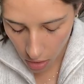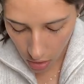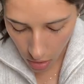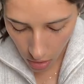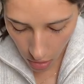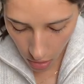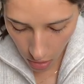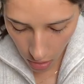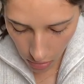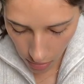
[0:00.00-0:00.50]

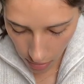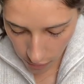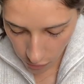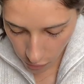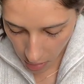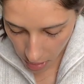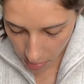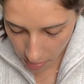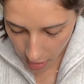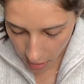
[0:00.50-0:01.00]
All of
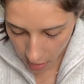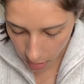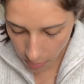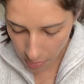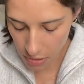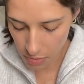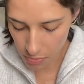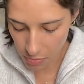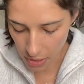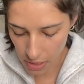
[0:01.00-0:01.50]
my makeup
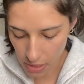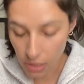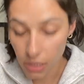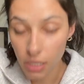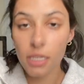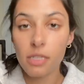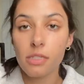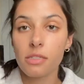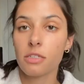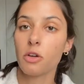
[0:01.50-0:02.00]
is
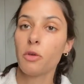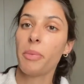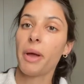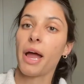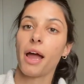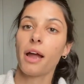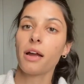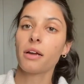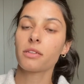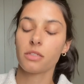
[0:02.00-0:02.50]
basically still
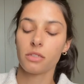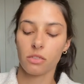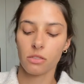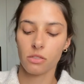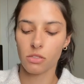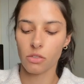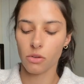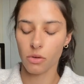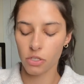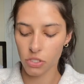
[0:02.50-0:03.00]
packed,
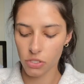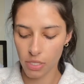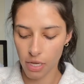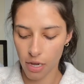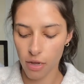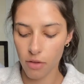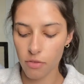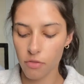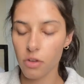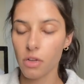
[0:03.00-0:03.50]
so I just
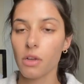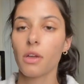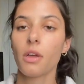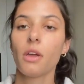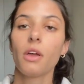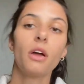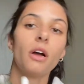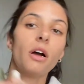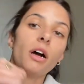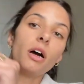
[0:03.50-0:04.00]
have
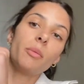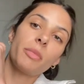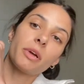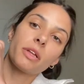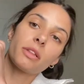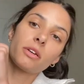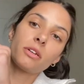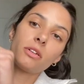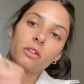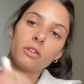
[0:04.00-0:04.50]
my
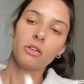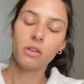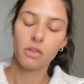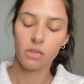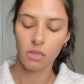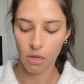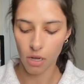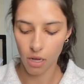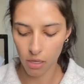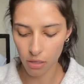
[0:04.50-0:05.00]
little
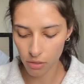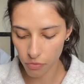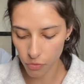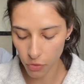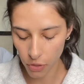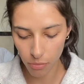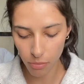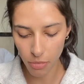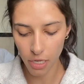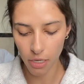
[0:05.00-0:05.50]
olive
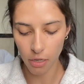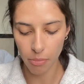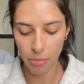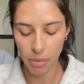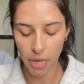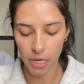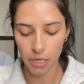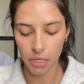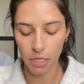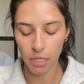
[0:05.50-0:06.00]
green makeup
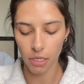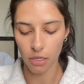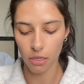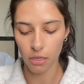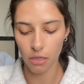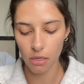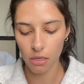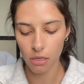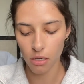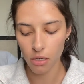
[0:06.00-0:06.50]
bag
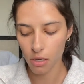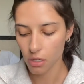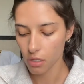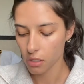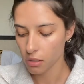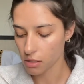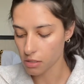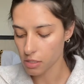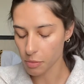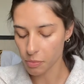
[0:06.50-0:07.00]
here.
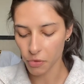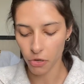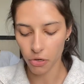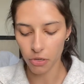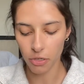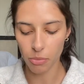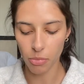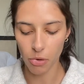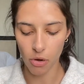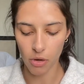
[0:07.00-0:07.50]
The zipper
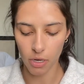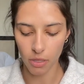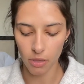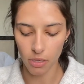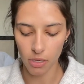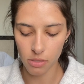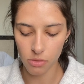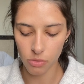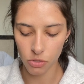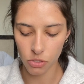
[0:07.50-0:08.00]
already broke on
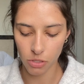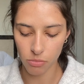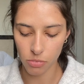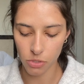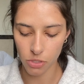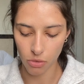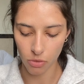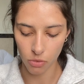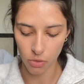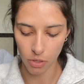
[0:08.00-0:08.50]
this, which I'm
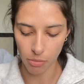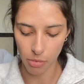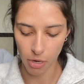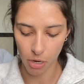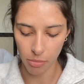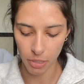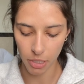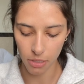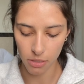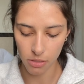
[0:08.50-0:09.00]
so annoyed about
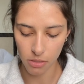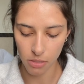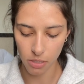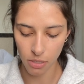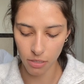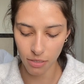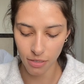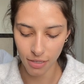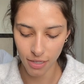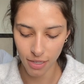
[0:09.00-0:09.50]
because
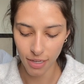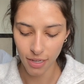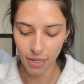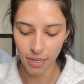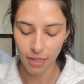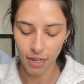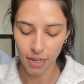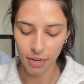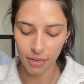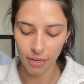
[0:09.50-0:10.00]

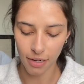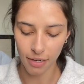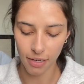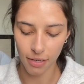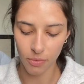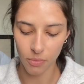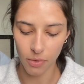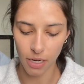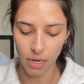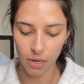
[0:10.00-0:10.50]
I got
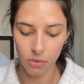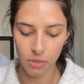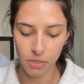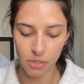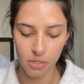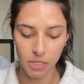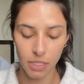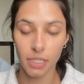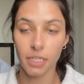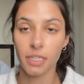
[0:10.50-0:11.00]
it when I
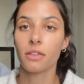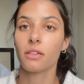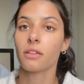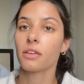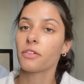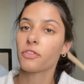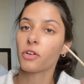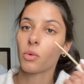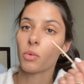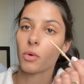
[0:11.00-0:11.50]
was in Italy
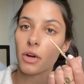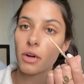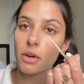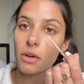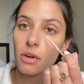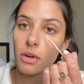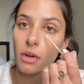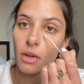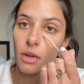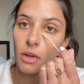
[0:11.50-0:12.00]
for work,
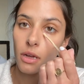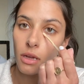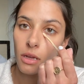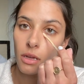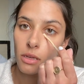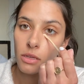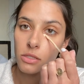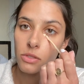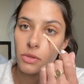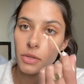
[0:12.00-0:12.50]

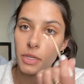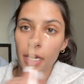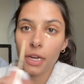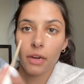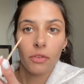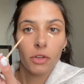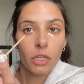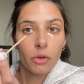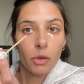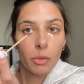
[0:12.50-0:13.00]
so I can't
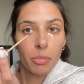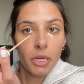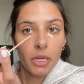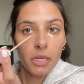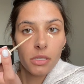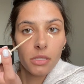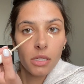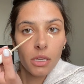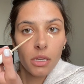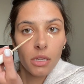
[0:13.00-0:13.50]
really
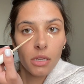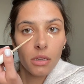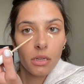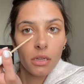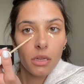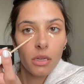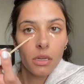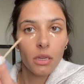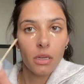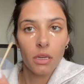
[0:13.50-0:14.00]
replace it.
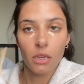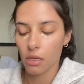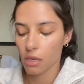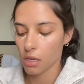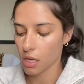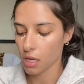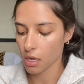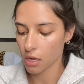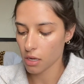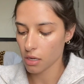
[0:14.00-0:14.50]

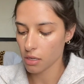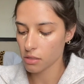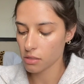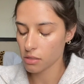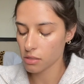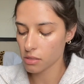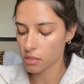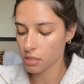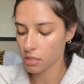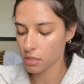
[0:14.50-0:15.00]

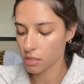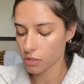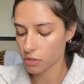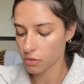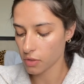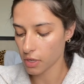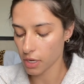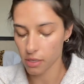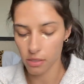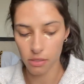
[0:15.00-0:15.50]
And you
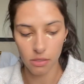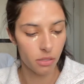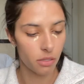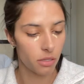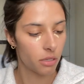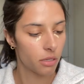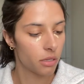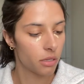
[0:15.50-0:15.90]
guys,